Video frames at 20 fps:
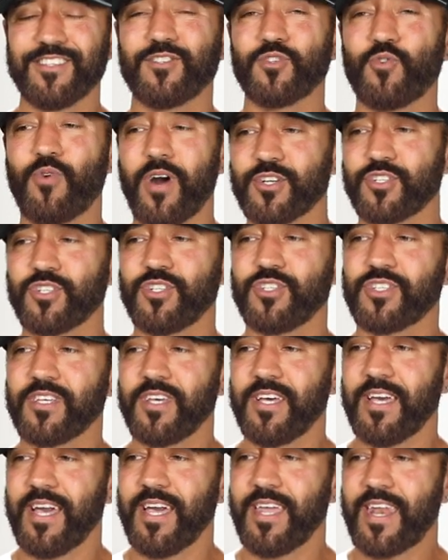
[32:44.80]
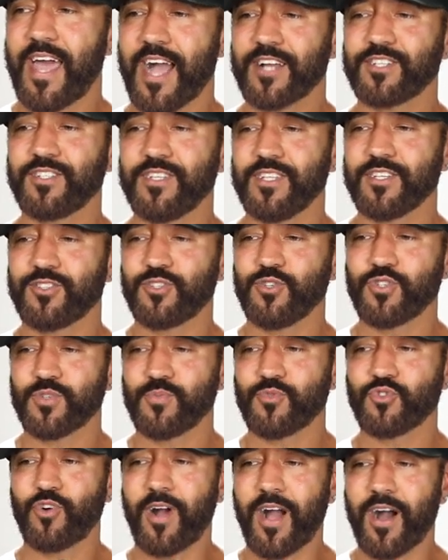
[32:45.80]
these questions, and actually let's do
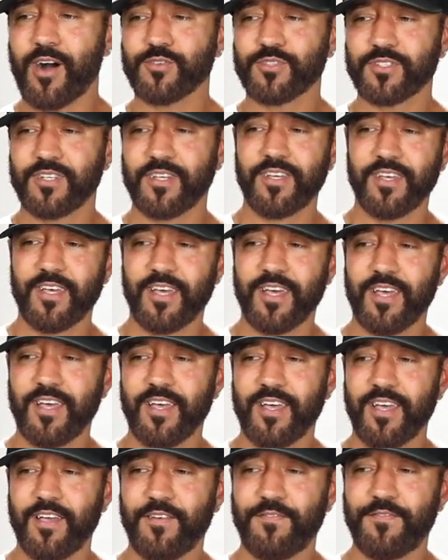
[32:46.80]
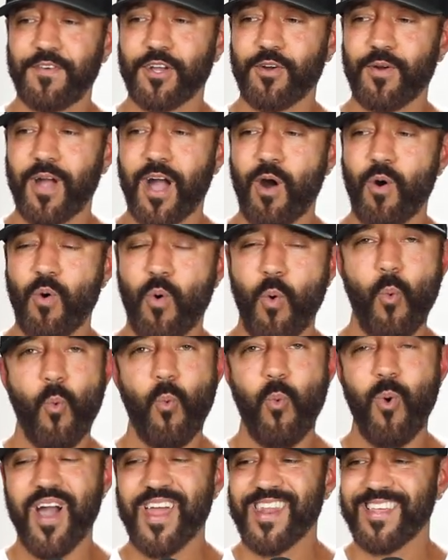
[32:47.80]
some trials and figure out
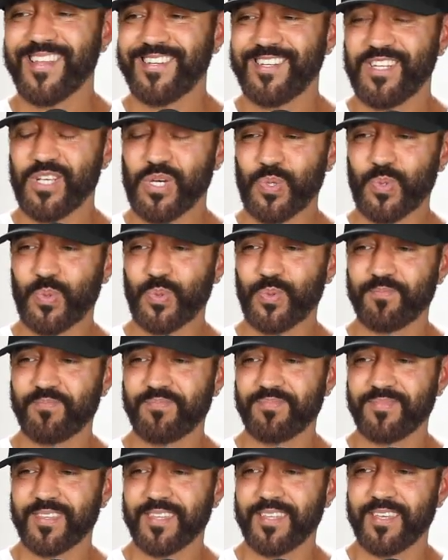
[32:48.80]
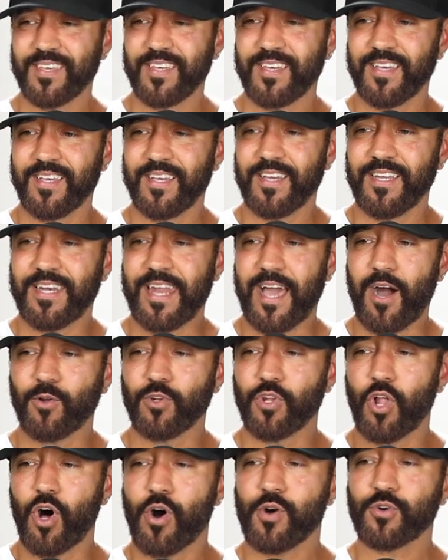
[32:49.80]
what it do. Now,
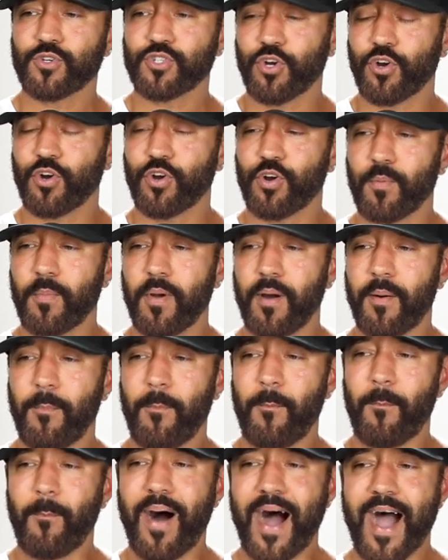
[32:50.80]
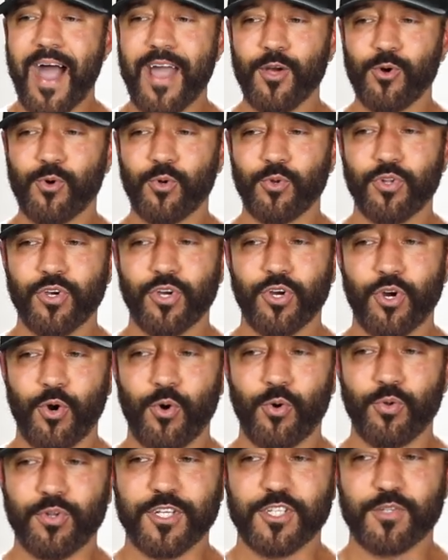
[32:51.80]
long-term mild
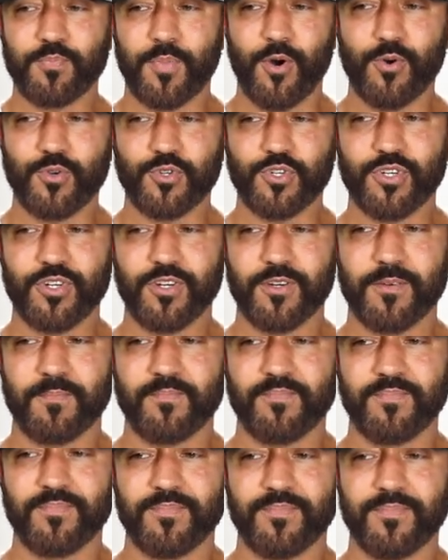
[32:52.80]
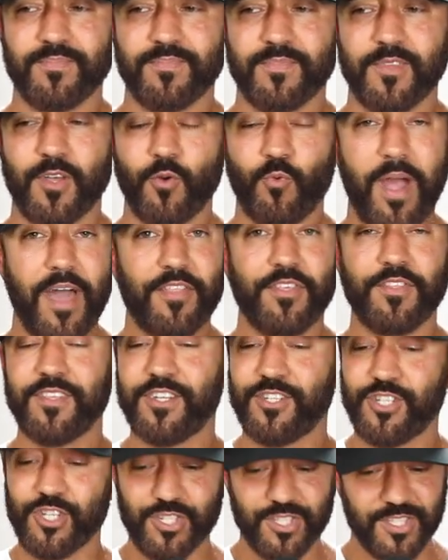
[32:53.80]
cold exposure, rather
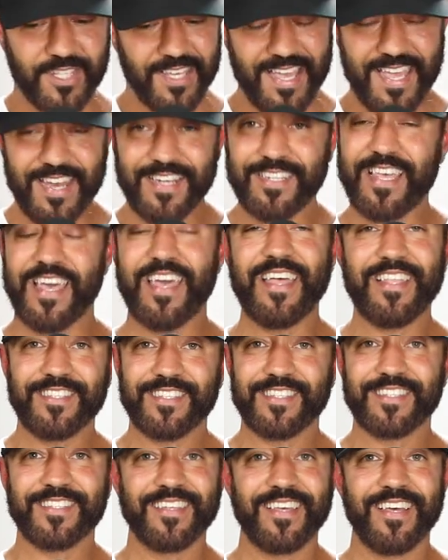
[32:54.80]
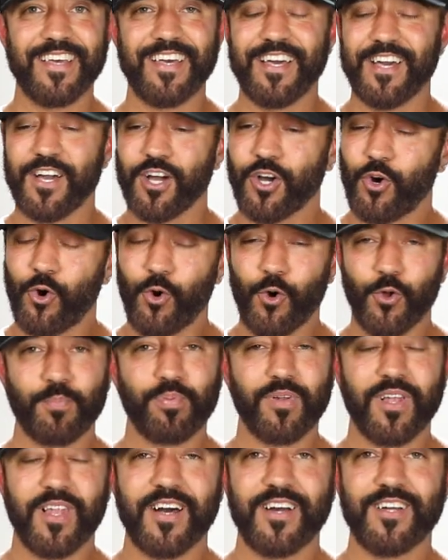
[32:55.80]
than just the intense cold
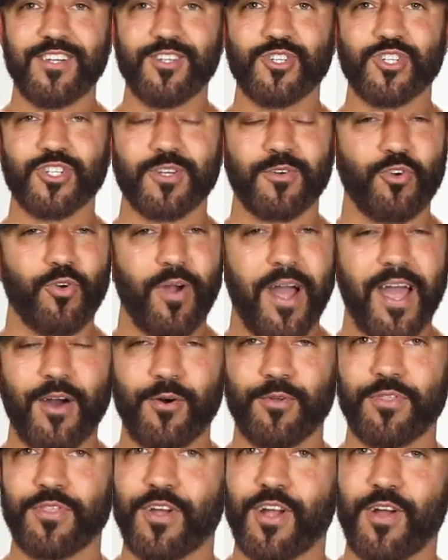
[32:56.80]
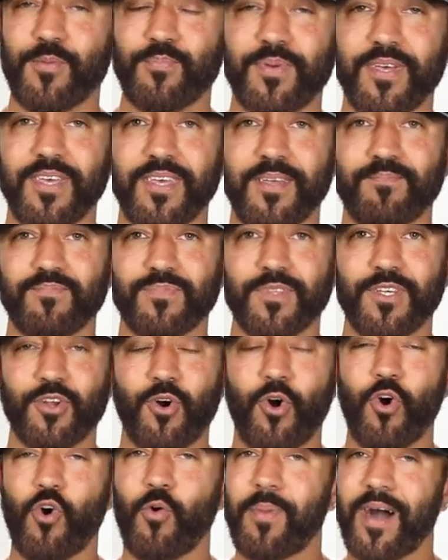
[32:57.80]
plunge, cryotherapy, you
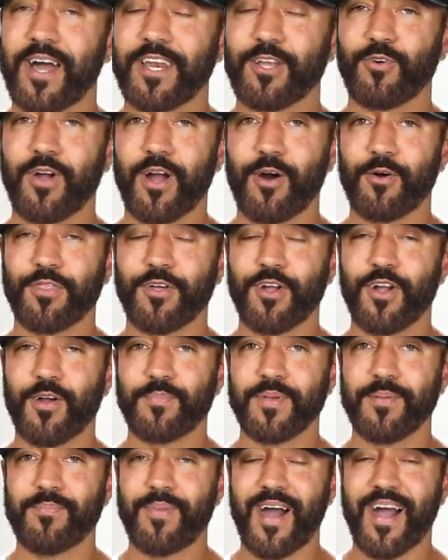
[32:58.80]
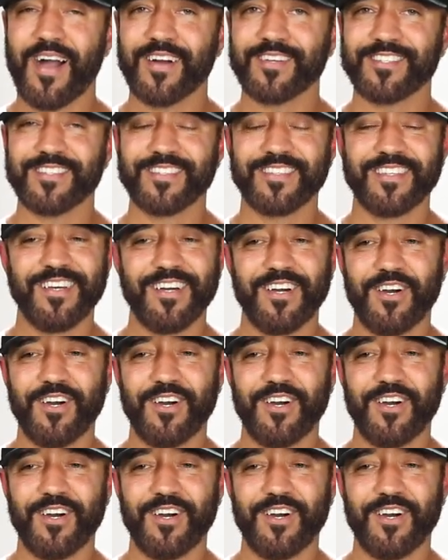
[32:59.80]
know, whole body cryotherapy box,